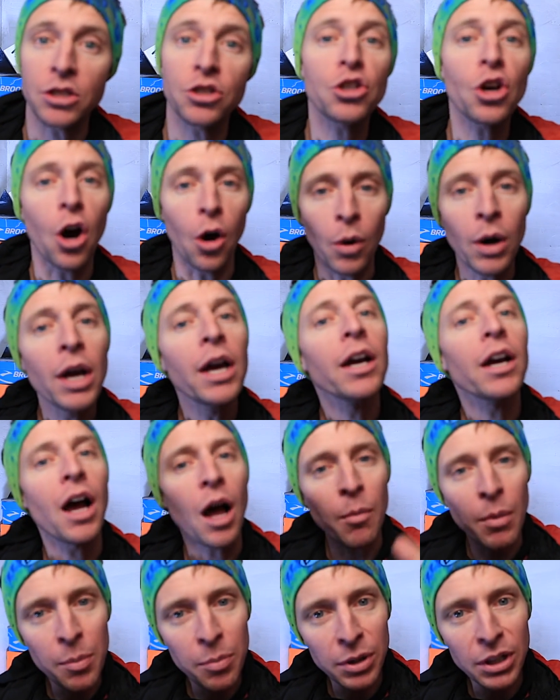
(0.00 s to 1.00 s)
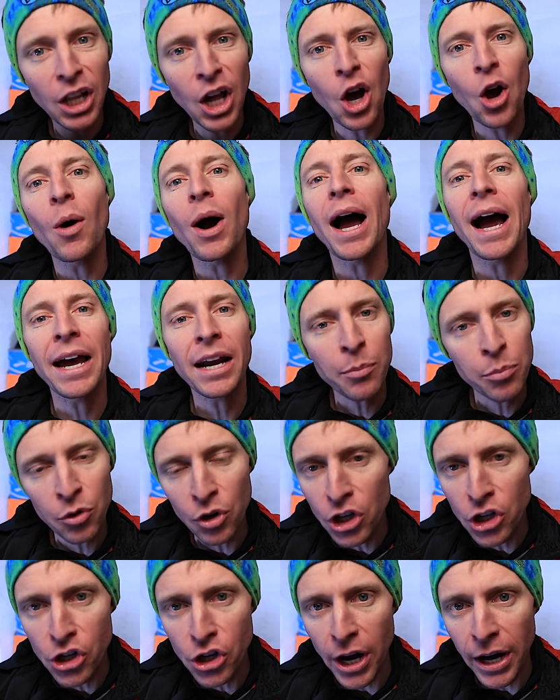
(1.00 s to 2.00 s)
So comment below, I'd
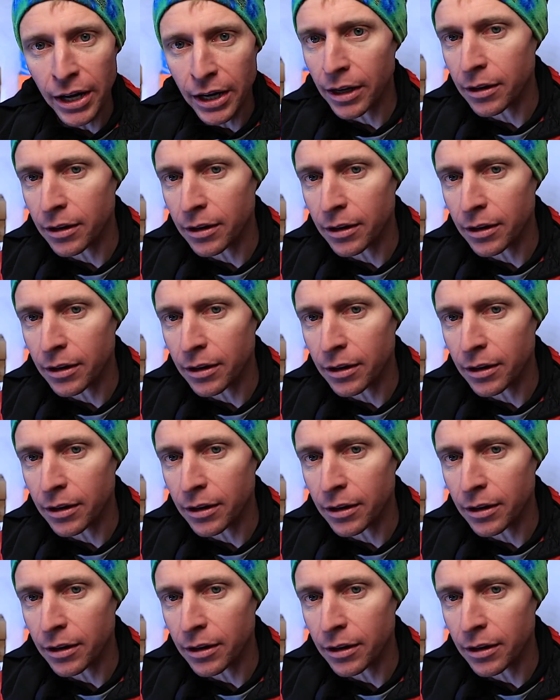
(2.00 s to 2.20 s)
appreciate